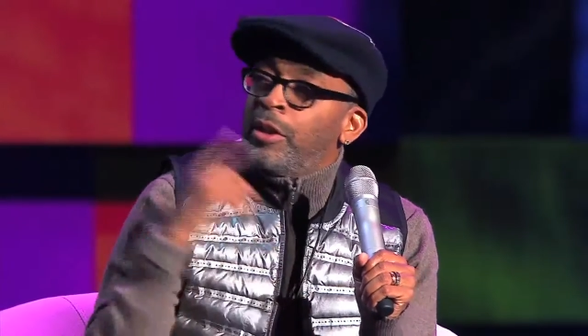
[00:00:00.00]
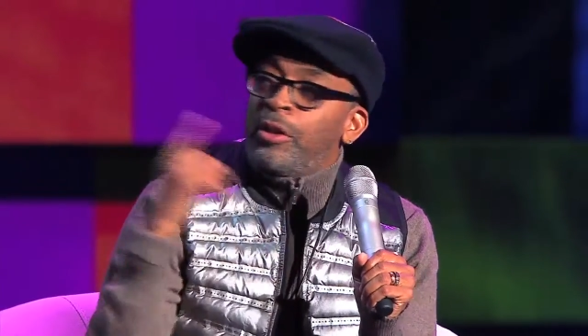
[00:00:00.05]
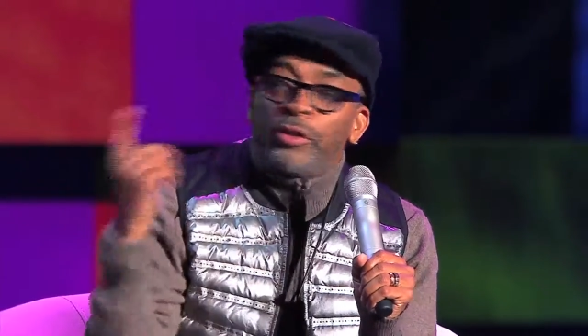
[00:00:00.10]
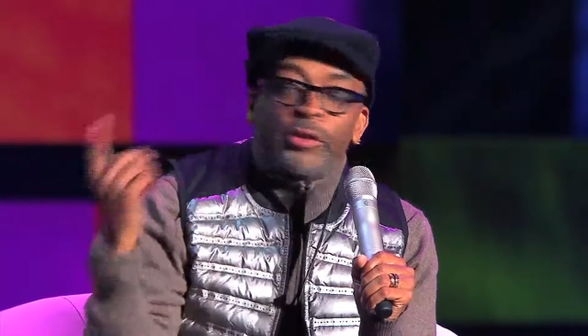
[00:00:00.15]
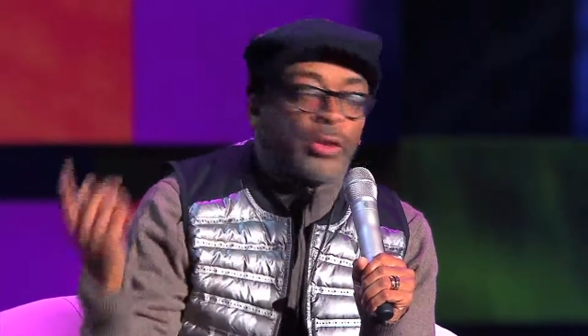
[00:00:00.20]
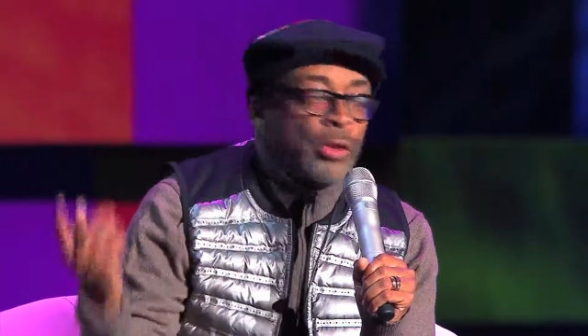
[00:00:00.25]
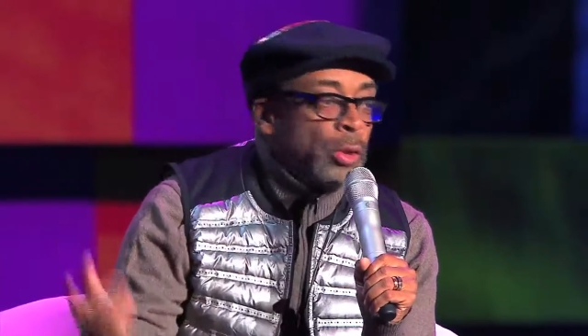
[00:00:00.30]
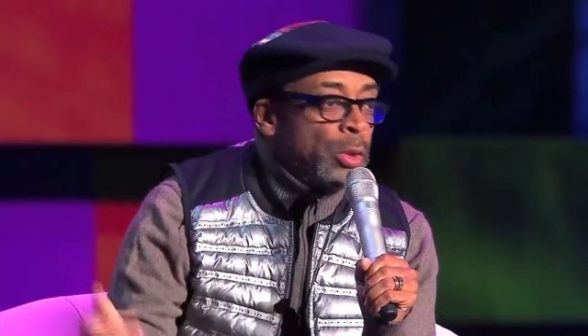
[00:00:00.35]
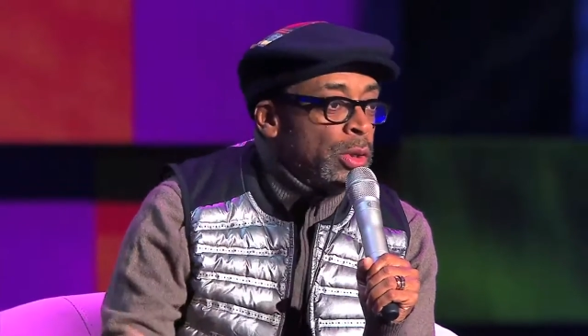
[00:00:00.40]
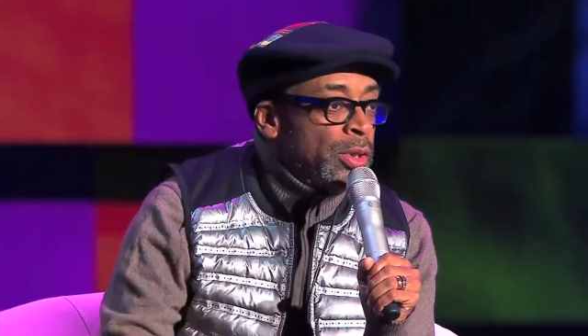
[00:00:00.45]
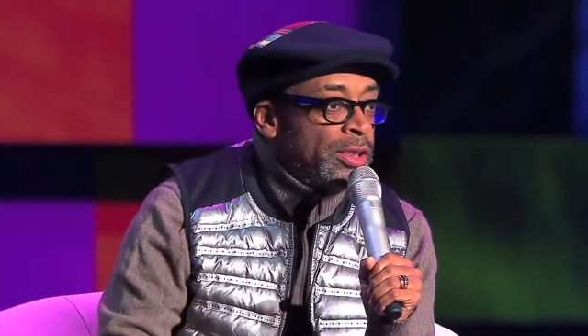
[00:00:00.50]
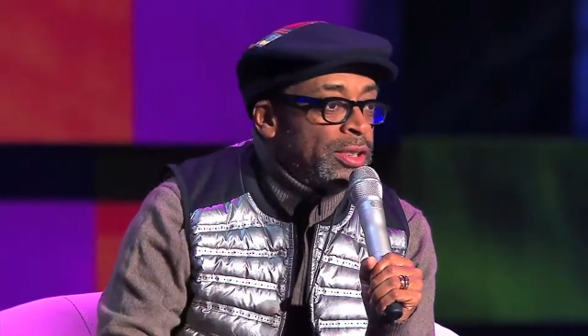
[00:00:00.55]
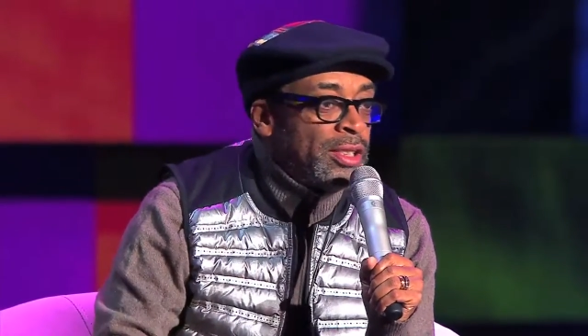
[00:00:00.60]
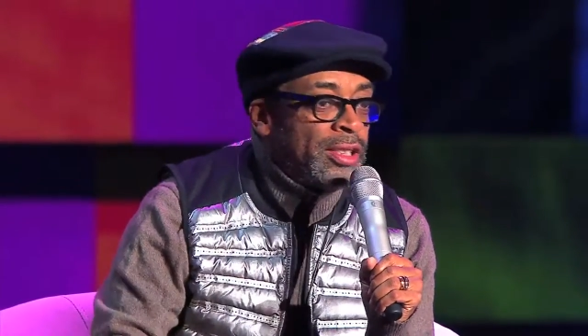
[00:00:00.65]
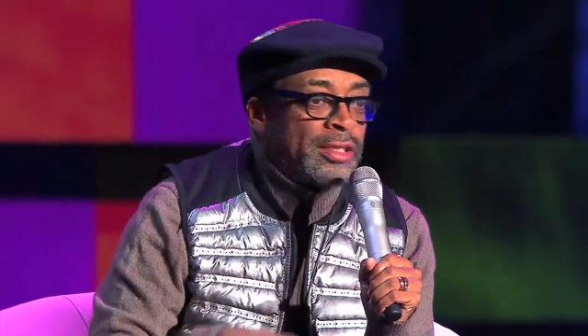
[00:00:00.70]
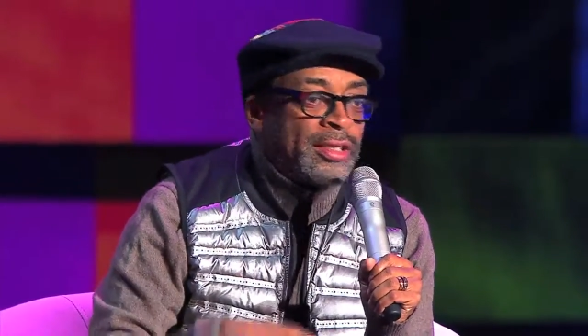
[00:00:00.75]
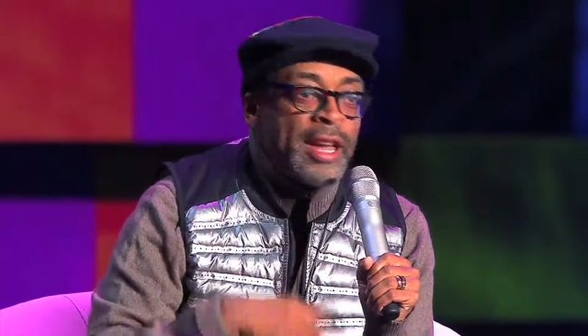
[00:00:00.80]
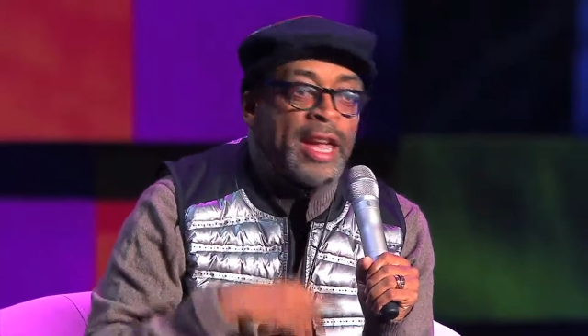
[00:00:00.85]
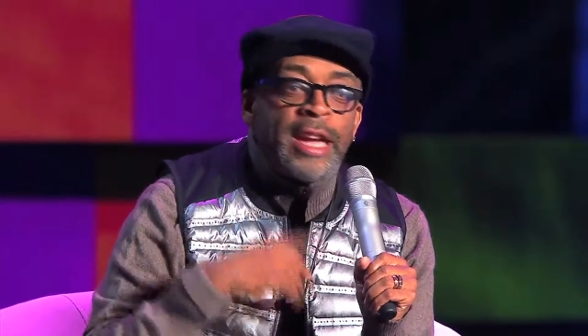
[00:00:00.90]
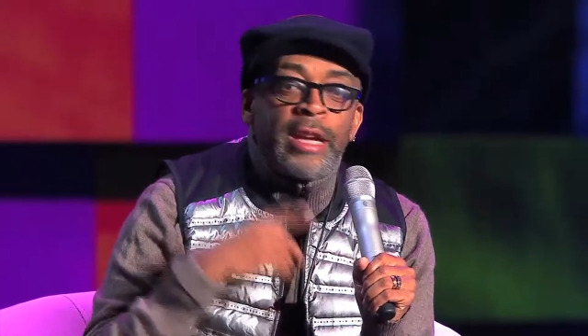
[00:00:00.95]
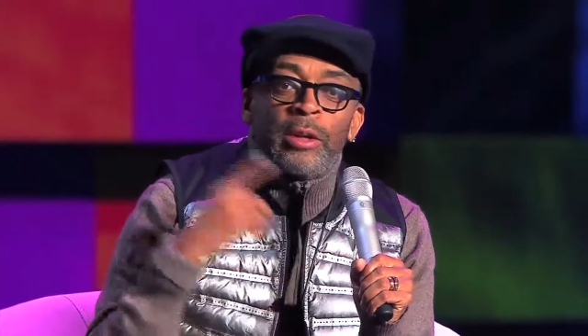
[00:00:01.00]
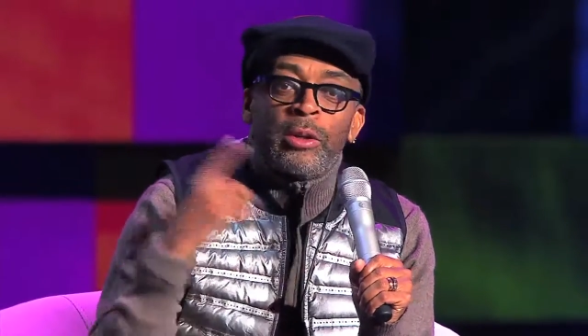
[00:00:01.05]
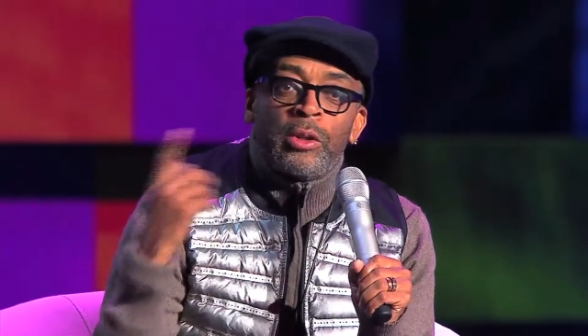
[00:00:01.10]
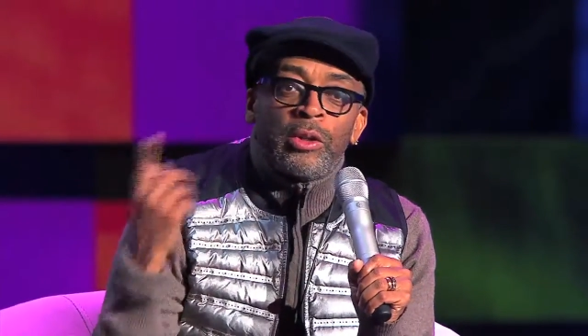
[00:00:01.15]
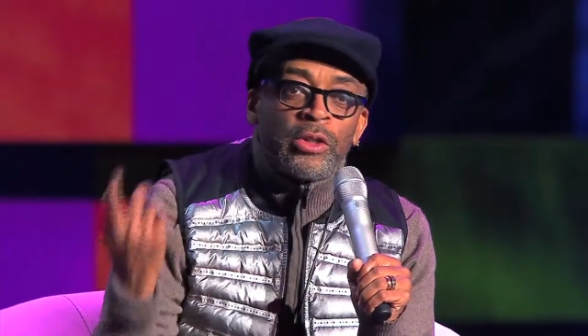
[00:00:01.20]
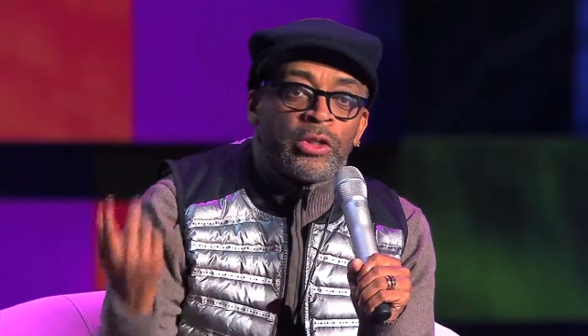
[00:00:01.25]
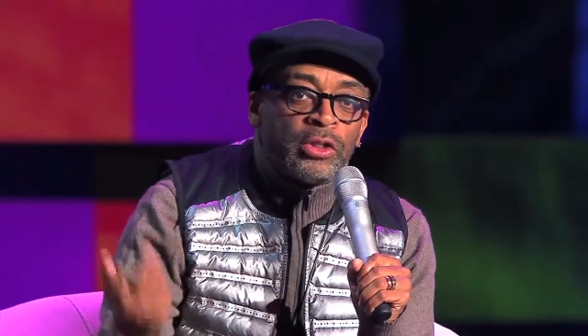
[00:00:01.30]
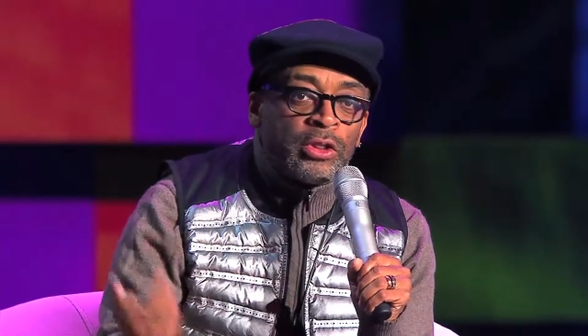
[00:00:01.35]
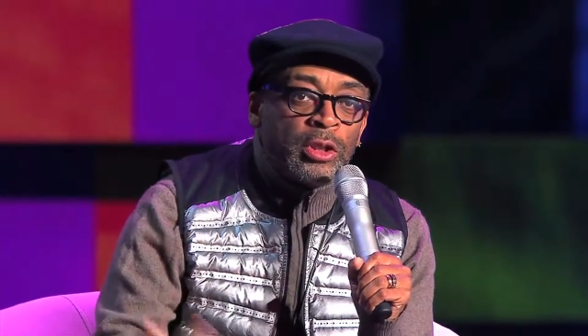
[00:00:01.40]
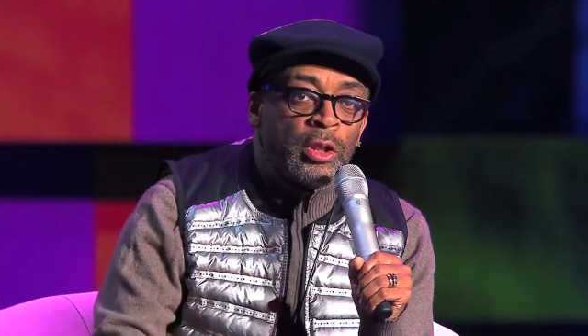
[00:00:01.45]
So it's a
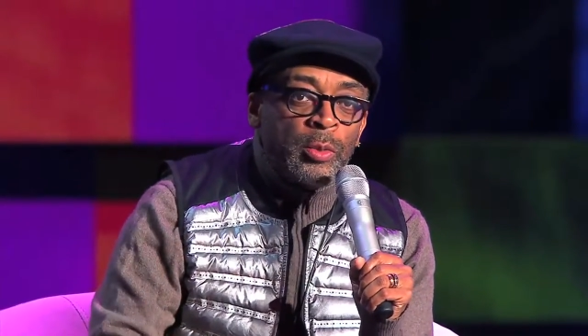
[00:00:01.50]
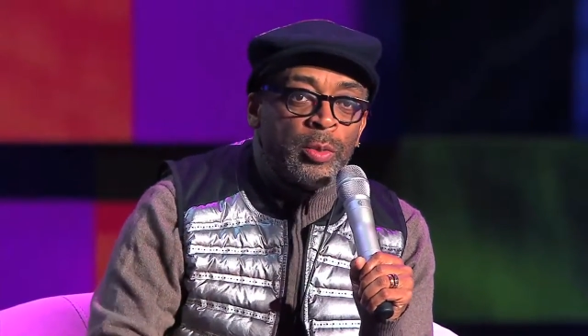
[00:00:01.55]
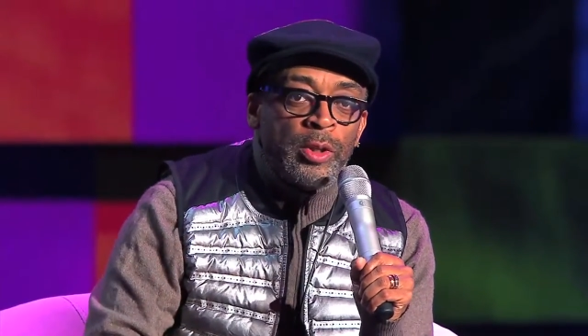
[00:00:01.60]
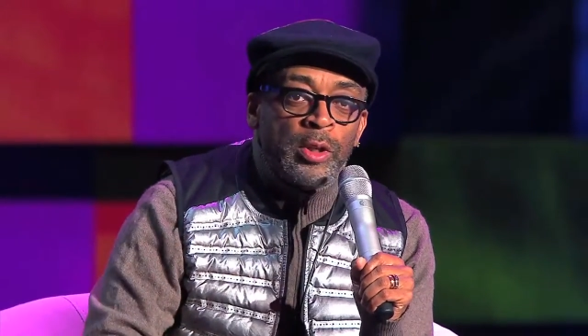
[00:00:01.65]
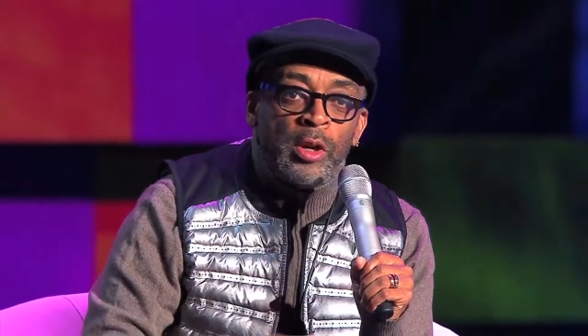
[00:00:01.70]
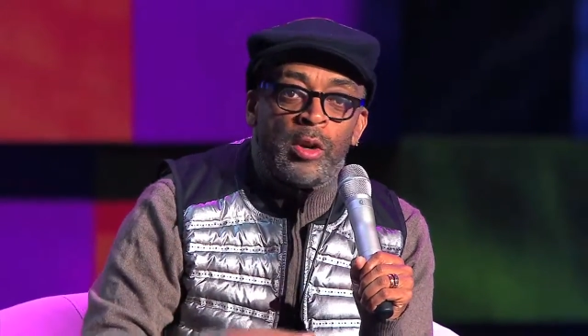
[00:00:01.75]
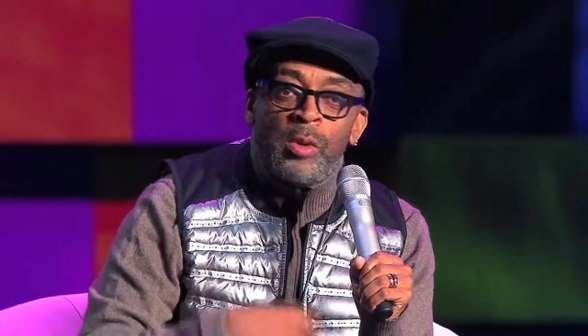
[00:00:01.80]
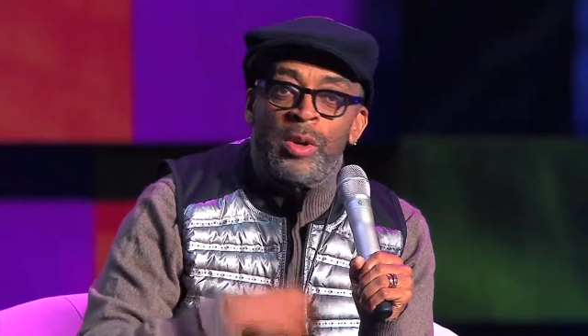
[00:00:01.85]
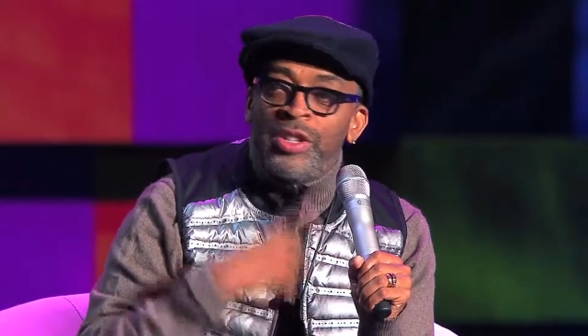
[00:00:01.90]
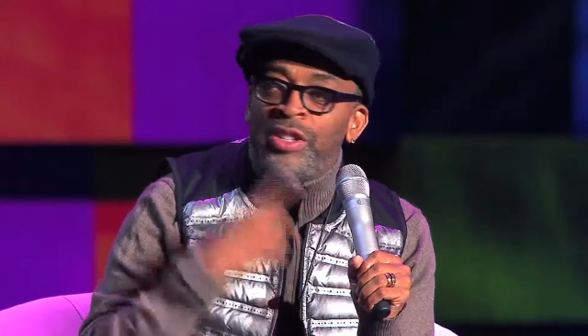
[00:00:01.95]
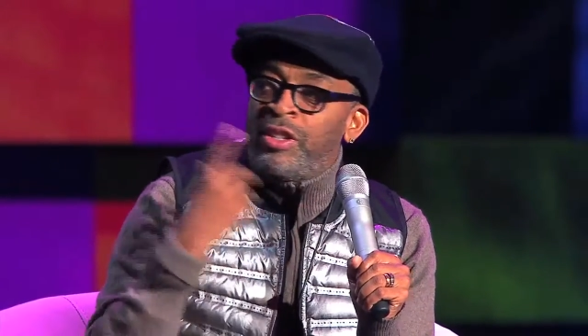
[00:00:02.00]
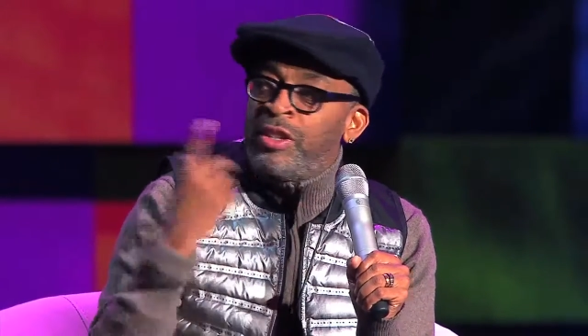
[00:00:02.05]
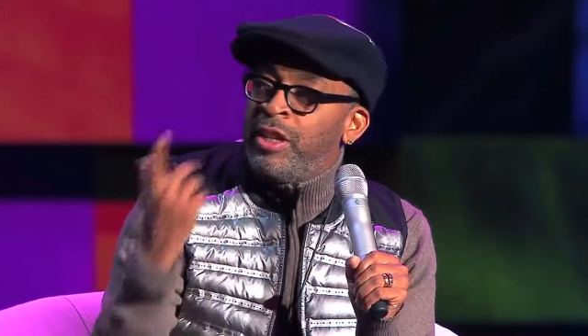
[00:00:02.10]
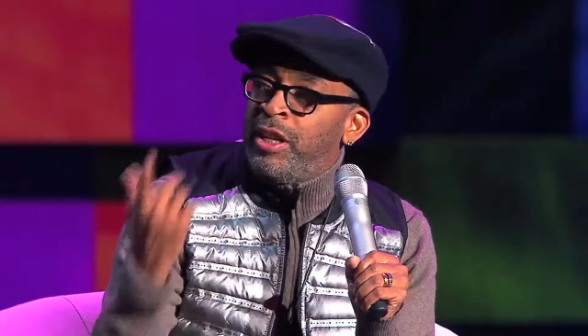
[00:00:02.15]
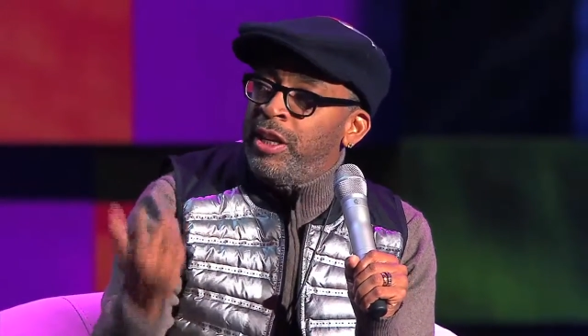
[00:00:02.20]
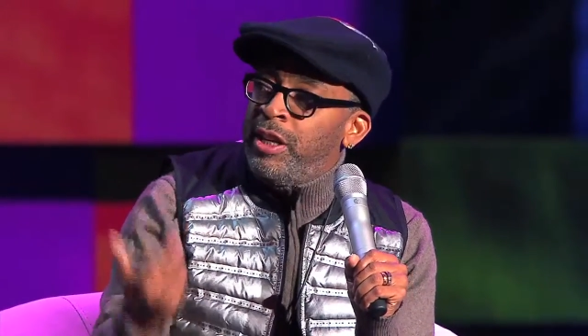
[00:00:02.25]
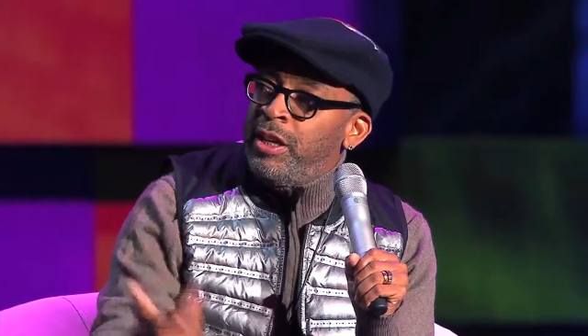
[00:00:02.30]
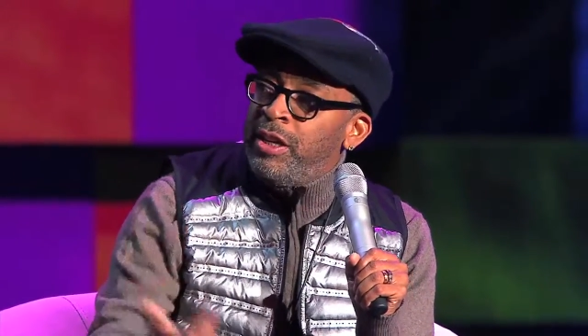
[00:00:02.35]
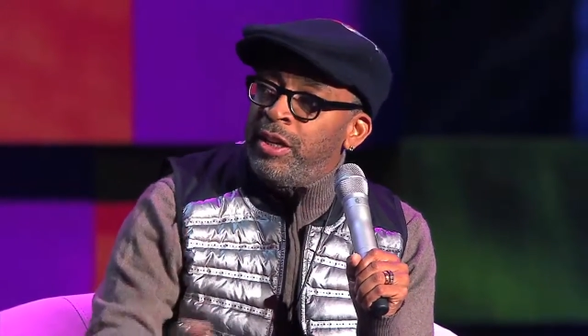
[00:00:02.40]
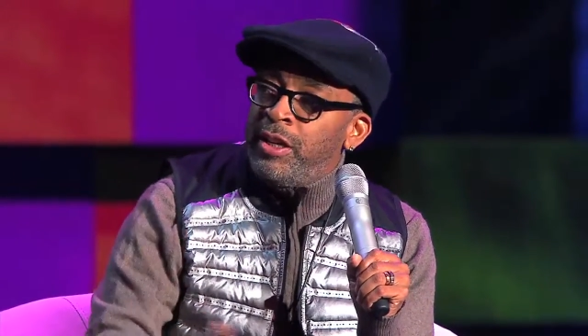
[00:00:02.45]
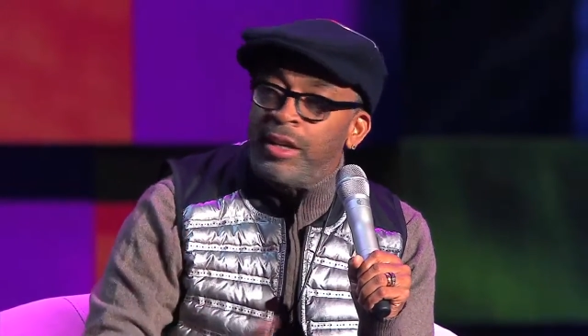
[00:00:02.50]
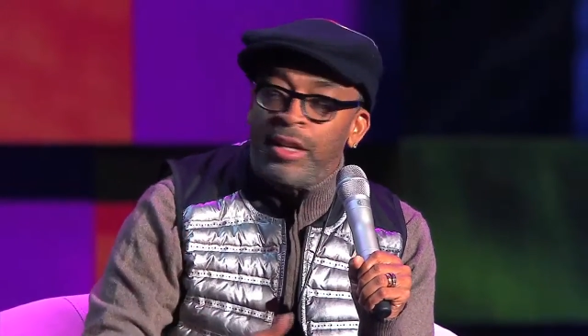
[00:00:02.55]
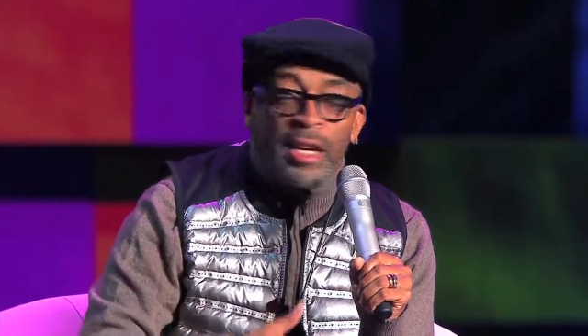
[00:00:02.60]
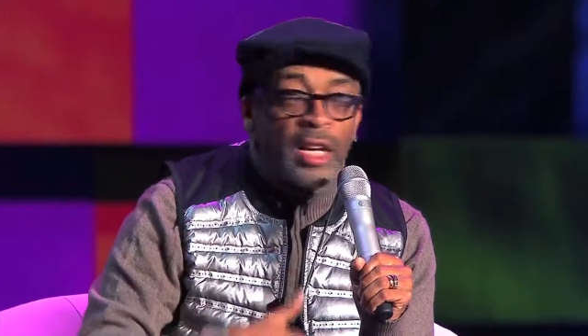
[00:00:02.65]
cycle, so we always need